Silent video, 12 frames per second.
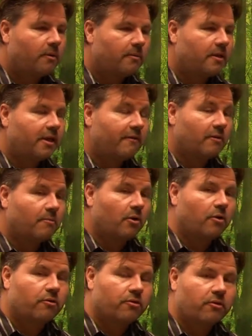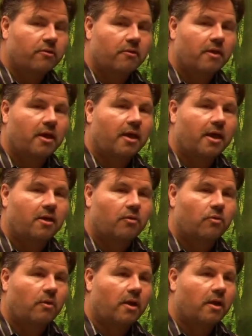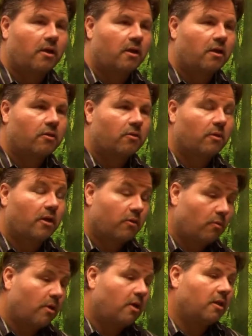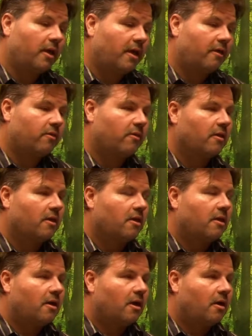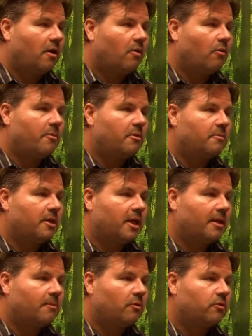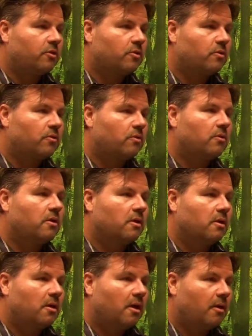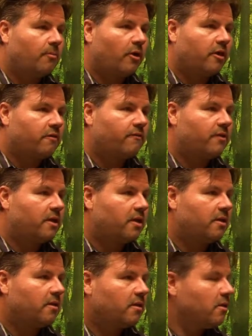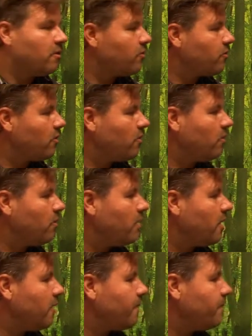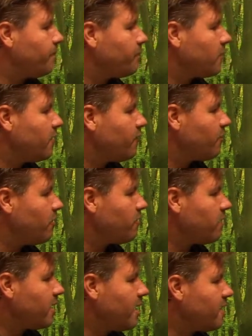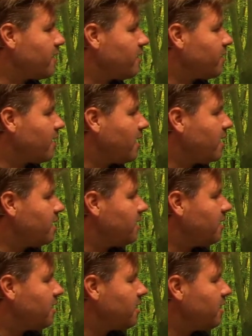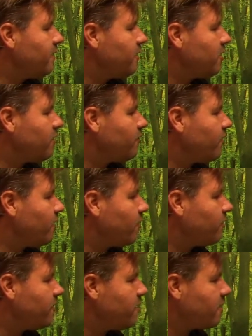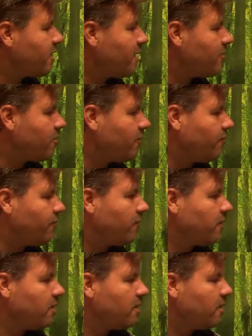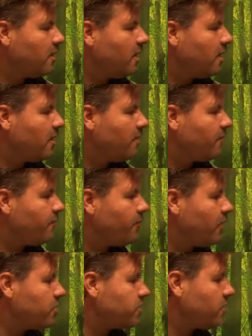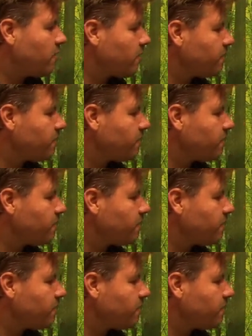giving birth, and as well as a woman being able to breastfeed. So if a person has anxiety, it could even interfere with these types of functions.